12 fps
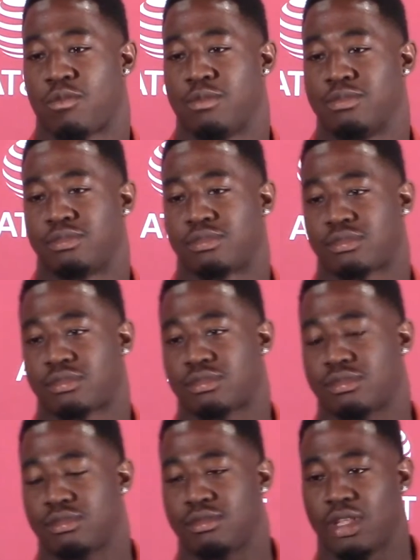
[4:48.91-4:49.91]
And if so,
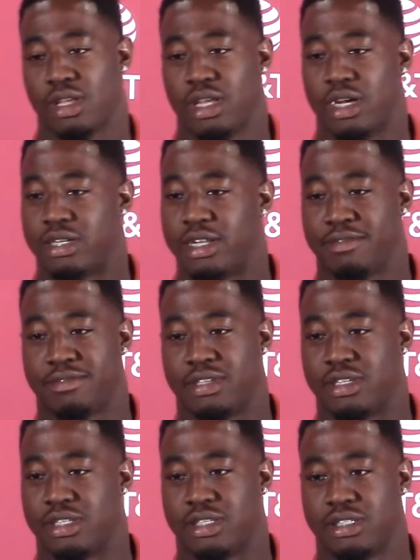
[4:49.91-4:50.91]
how? Yeah,
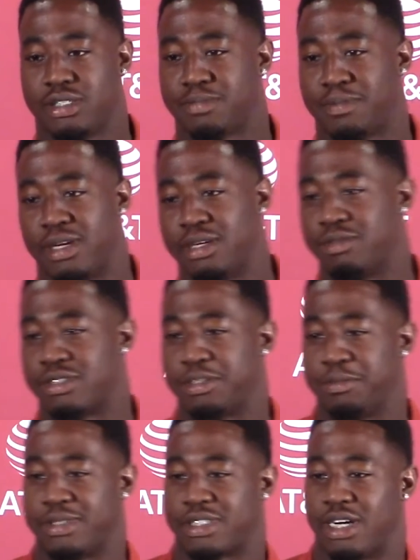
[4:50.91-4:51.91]
definitely. He's playing with so
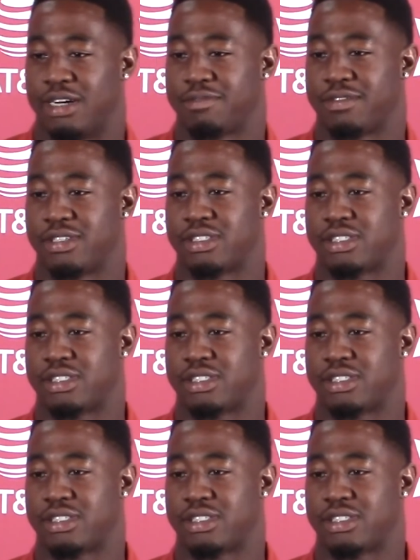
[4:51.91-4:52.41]
much confidence.